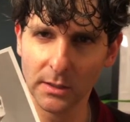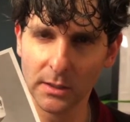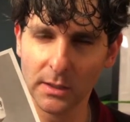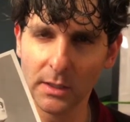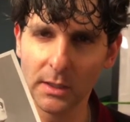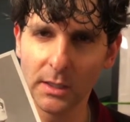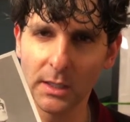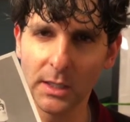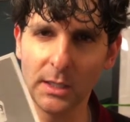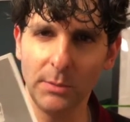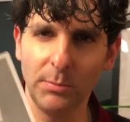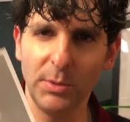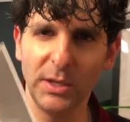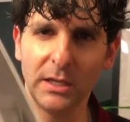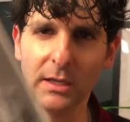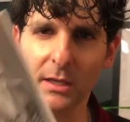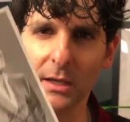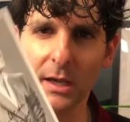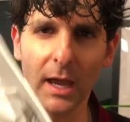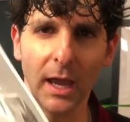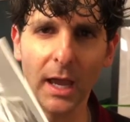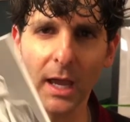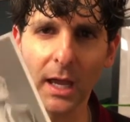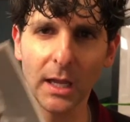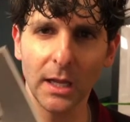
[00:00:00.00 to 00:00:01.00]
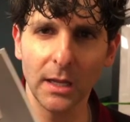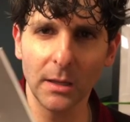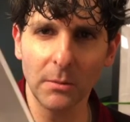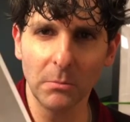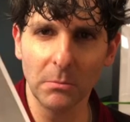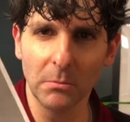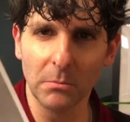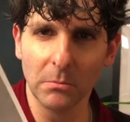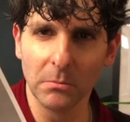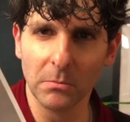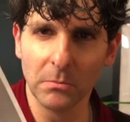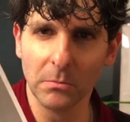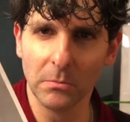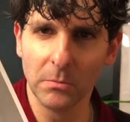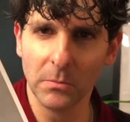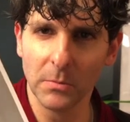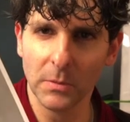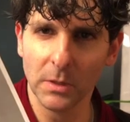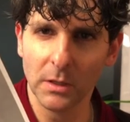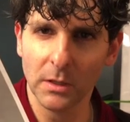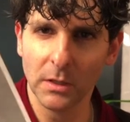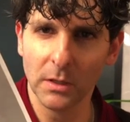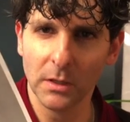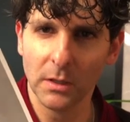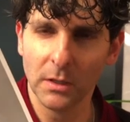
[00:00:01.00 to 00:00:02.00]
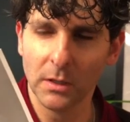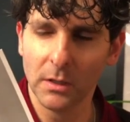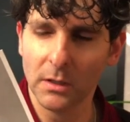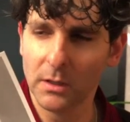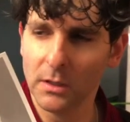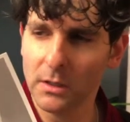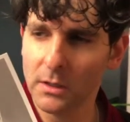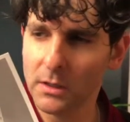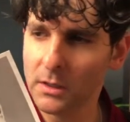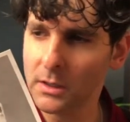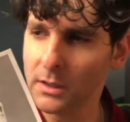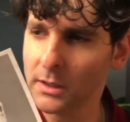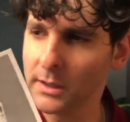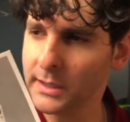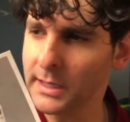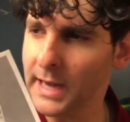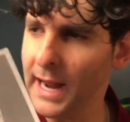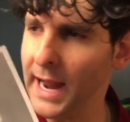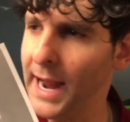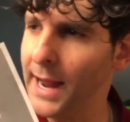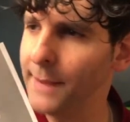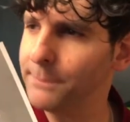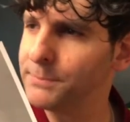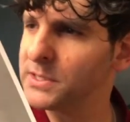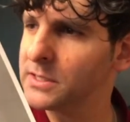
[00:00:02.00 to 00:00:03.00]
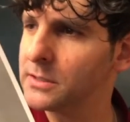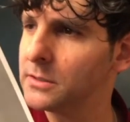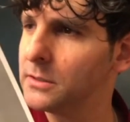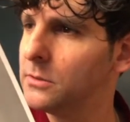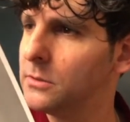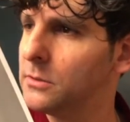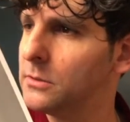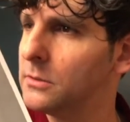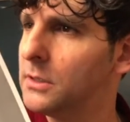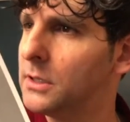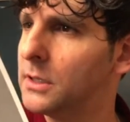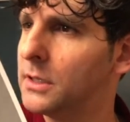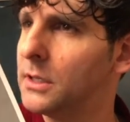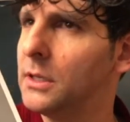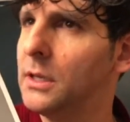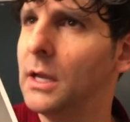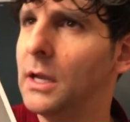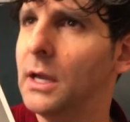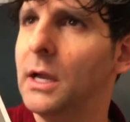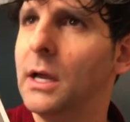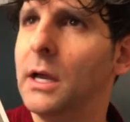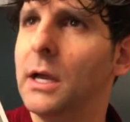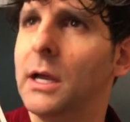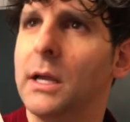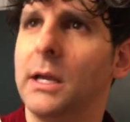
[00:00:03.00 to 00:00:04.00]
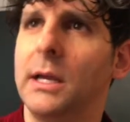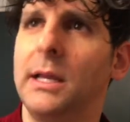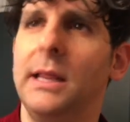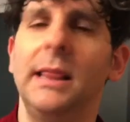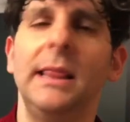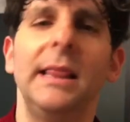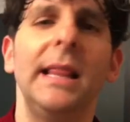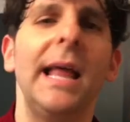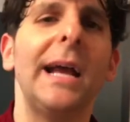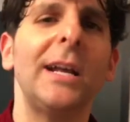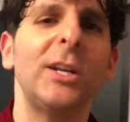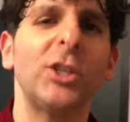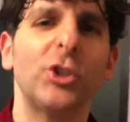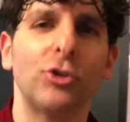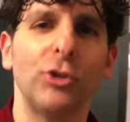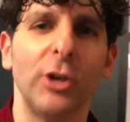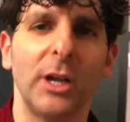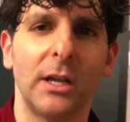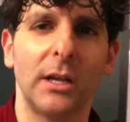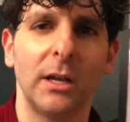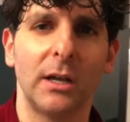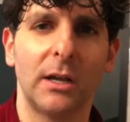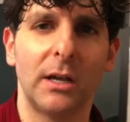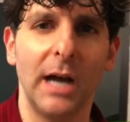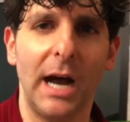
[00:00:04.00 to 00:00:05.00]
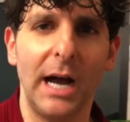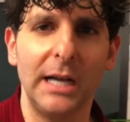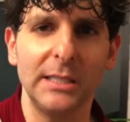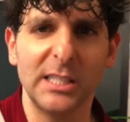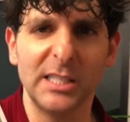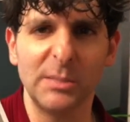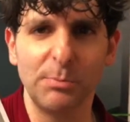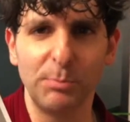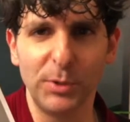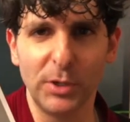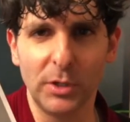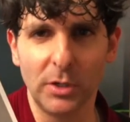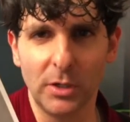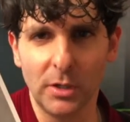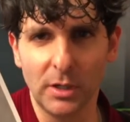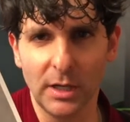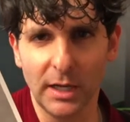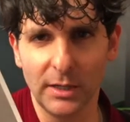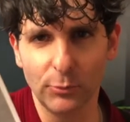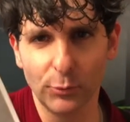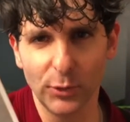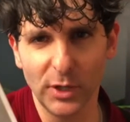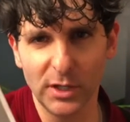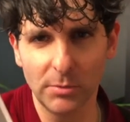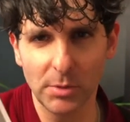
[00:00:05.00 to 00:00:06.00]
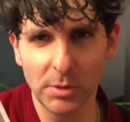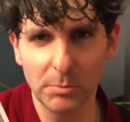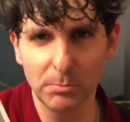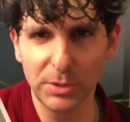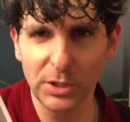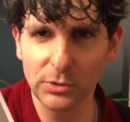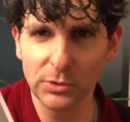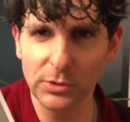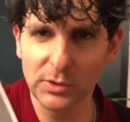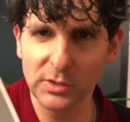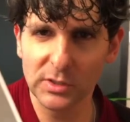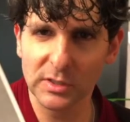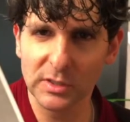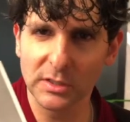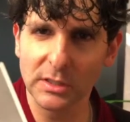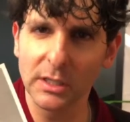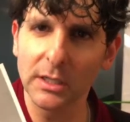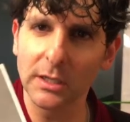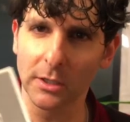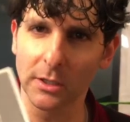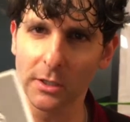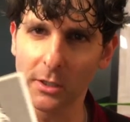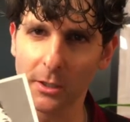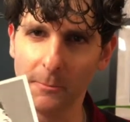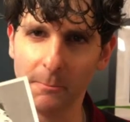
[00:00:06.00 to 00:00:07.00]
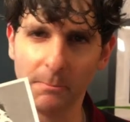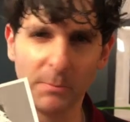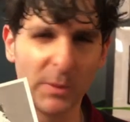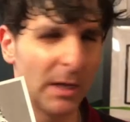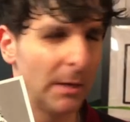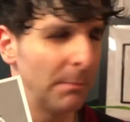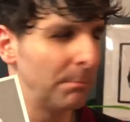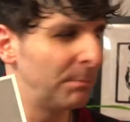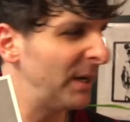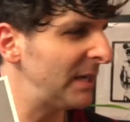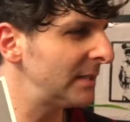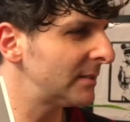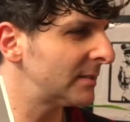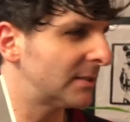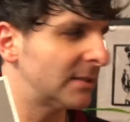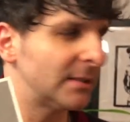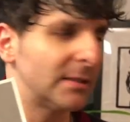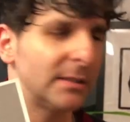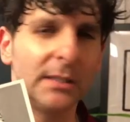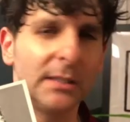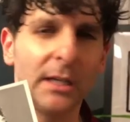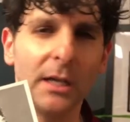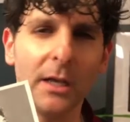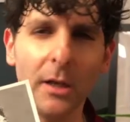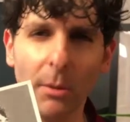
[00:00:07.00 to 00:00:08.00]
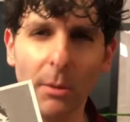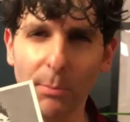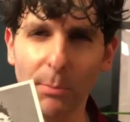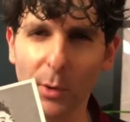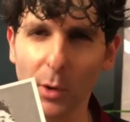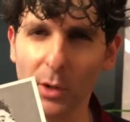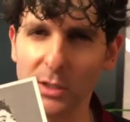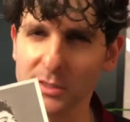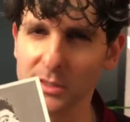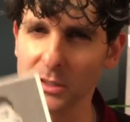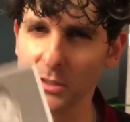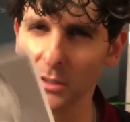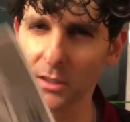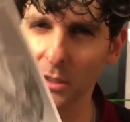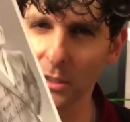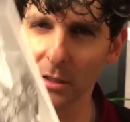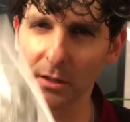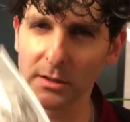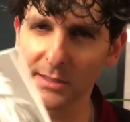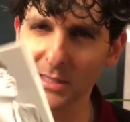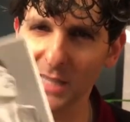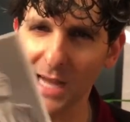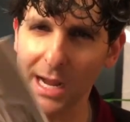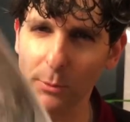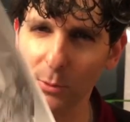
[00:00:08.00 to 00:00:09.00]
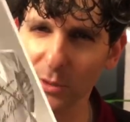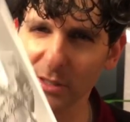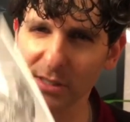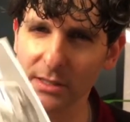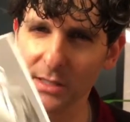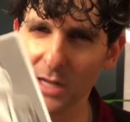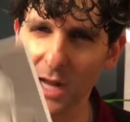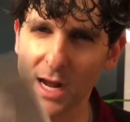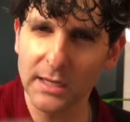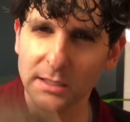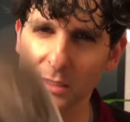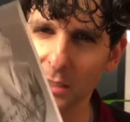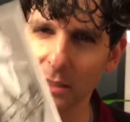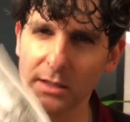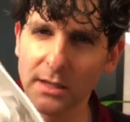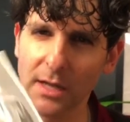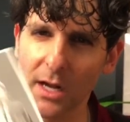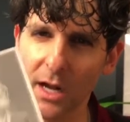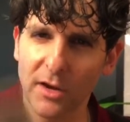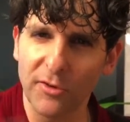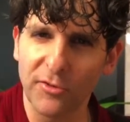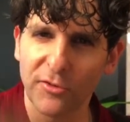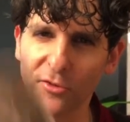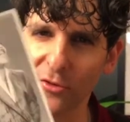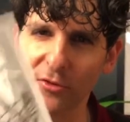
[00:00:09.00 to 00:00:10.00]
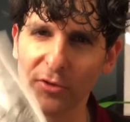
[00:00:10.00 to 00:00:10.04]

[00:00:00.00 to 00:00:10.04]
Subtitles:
He became an absolutely electric gospel and rhythm and blues singer. But still, boys and girls, that was not enough.